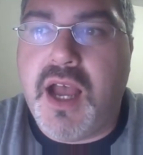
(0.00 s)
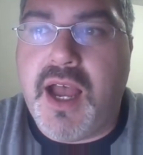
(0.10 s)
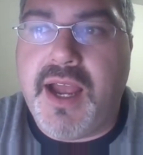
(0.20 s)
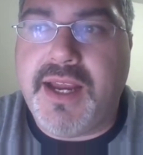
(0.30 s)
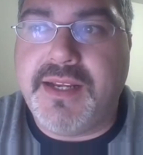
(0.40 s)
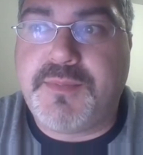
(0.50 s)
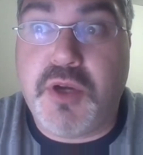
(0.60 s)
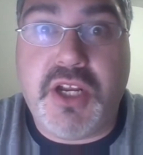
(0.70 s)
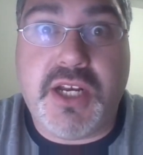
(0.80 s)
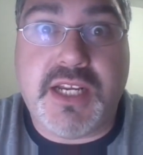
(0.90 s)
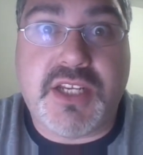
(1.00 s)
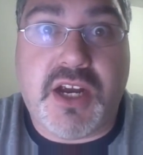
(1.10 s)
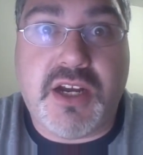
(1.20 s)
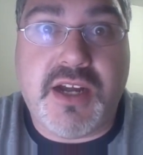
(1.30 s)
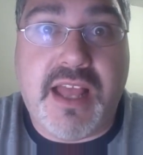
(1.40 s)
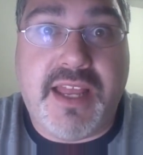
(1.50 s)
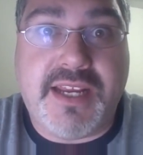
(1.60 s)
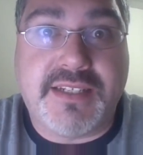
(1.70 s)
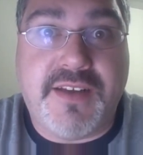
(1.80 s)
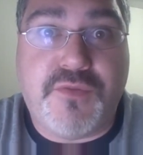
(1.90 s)
Uh, he's pretty good at guitar. I
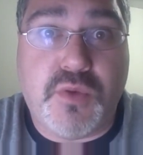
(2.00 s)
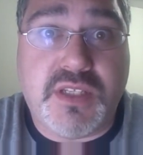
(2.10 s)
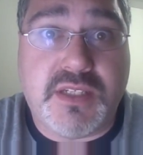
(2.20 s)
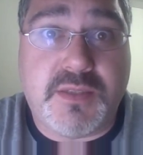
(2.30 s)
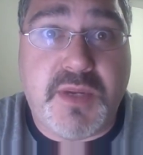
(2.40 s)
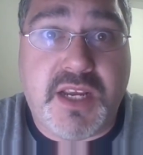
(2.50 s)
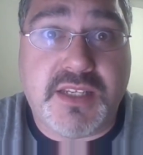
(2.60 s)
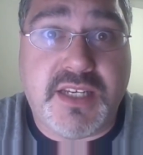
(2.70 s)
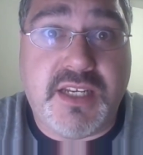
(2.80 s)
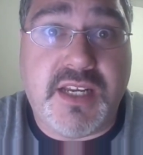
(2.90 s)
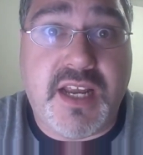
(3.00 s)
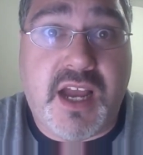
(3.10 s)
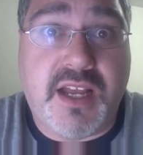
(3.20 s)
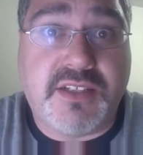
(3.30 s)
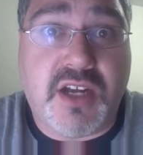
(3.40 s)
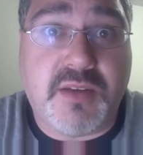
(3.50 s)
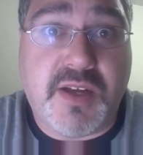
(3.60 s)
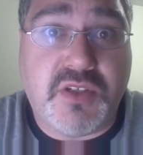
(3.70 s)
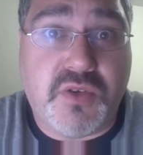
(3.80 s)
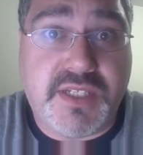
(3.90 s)
like his influences because he uh, talked
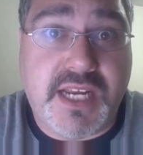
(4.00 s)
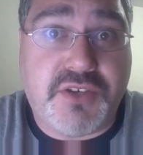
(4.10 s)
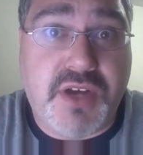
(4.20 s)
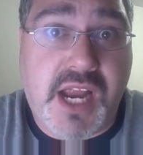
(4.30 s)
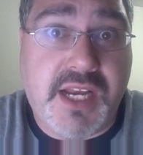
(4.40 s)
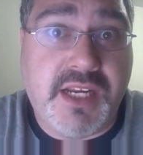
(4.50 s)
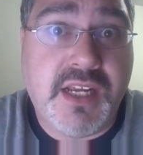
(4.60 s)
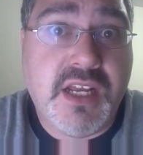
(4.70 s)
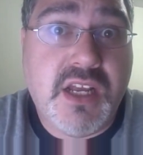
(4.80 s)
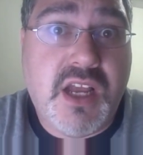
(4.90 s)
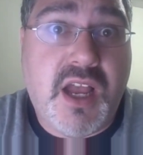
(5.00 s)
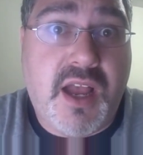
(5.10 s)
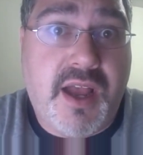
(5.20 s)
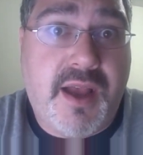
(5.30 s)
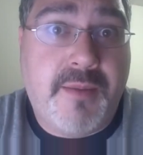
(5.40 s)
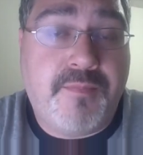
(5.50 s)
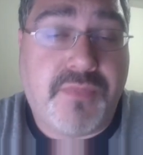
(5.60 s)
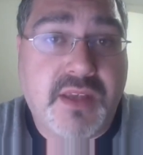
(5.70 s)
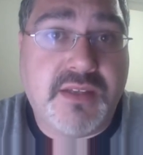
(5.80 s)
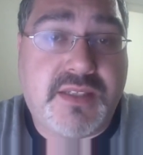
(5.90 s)
about Joey Satriani,
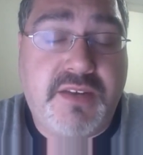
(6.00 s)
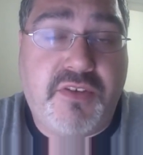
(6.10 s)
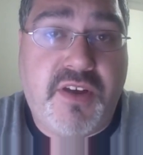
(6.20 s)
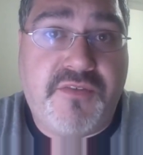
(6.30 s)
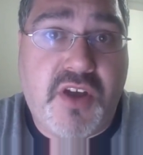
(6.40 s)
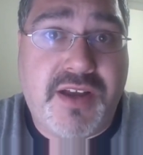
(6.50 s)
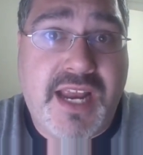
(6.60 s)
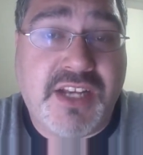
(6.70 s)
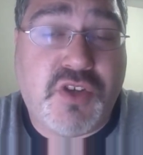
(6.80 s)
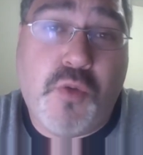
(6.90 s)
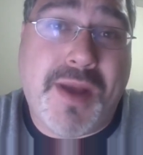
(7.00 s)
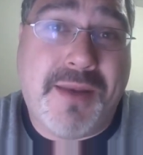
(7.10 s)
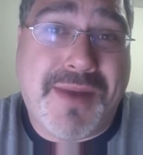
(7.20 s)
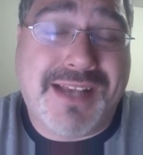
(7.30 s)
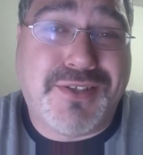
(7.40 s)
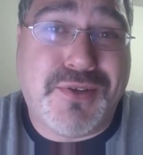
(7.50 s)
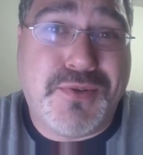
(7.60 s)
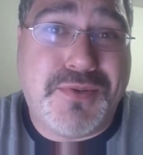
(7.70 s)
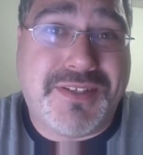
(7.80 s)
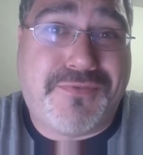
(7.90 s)
um, Stevie Ray Vaughan, and Joe Bonamassa,
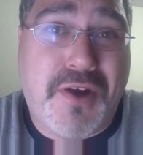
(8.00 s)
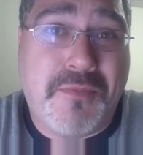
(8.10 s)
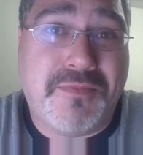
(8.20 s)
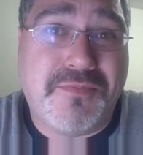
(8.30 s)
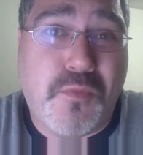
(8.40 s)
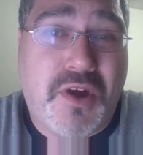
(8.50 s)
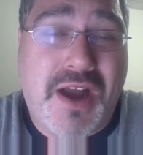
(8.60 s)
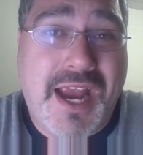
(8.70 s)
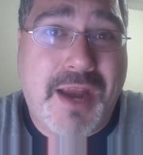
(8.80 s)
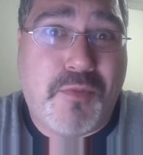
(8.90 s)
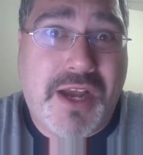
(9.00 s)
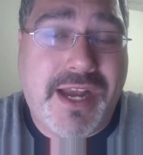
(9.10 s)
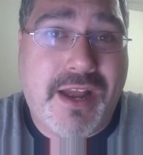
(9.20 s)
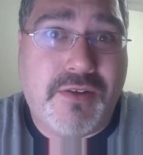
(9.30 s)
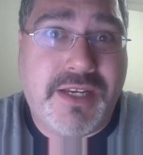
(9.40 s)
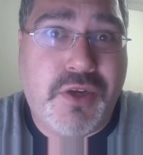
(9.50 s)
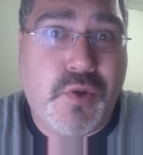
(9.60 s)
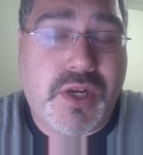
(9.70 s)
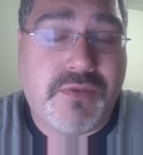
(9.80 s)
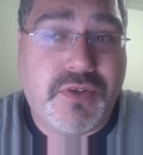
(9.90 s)
who is from where I am right now in
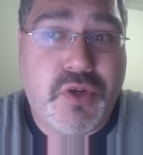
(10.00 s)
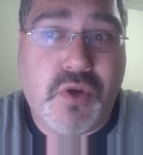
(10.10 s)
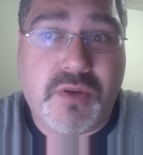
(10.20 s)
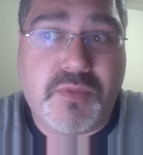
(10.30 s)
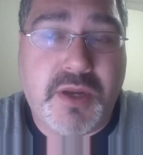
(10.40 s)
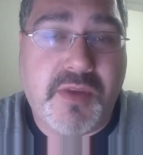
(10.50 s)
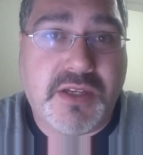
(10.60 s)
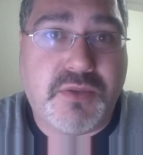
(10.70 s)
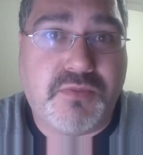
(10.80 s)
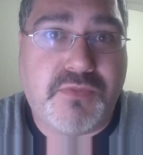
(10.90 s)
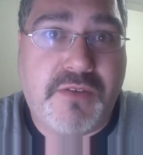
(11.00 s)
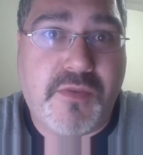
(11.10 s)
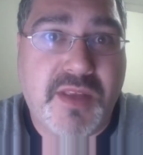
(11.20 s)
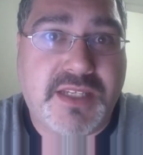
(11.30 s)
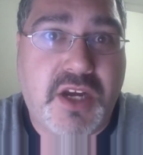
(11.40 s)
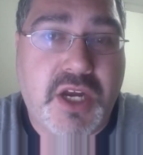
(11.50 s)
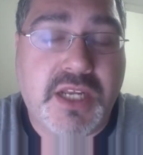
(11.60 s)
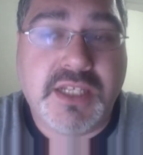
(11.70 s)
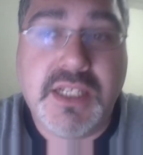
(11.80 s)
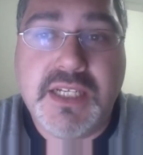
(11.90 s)
Utica, New York, pretty much right from this area.